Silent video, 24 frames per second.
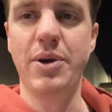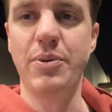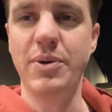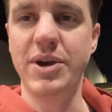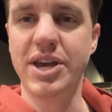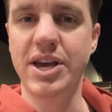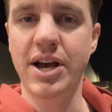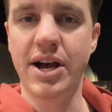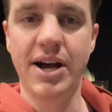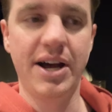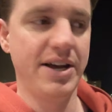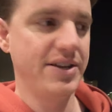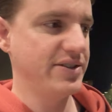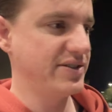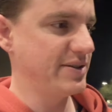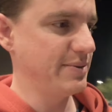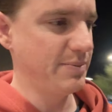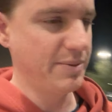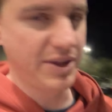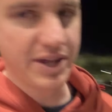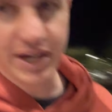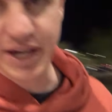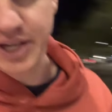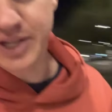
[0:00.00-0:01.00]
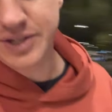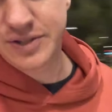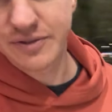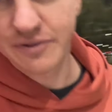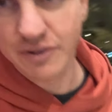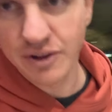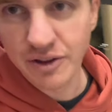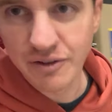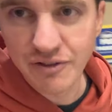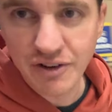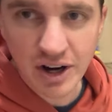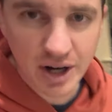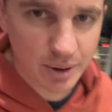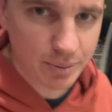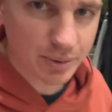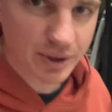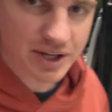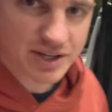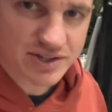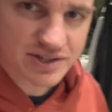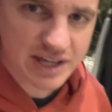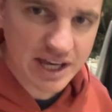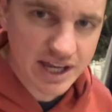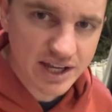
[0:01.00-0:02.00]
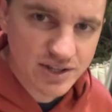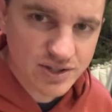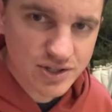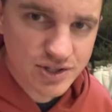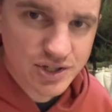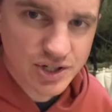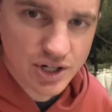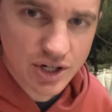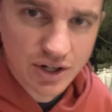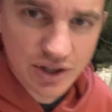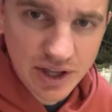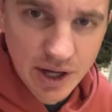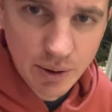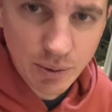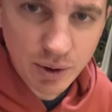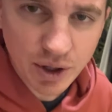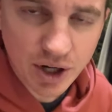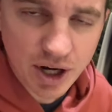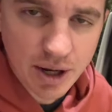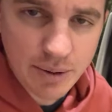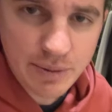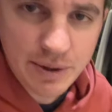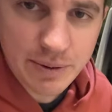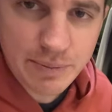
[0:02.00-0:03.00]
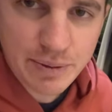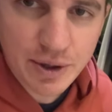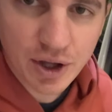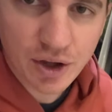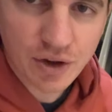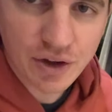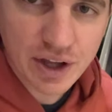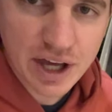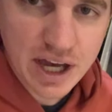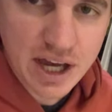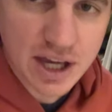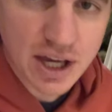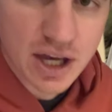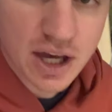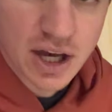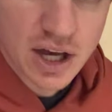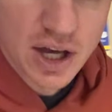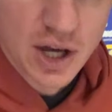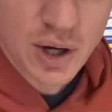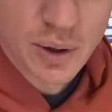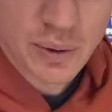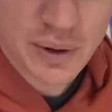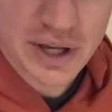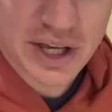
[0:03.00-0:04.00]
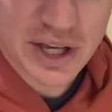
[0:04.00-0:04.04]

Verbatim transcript: we got some things for the fireplace insert that we're gonna be building. We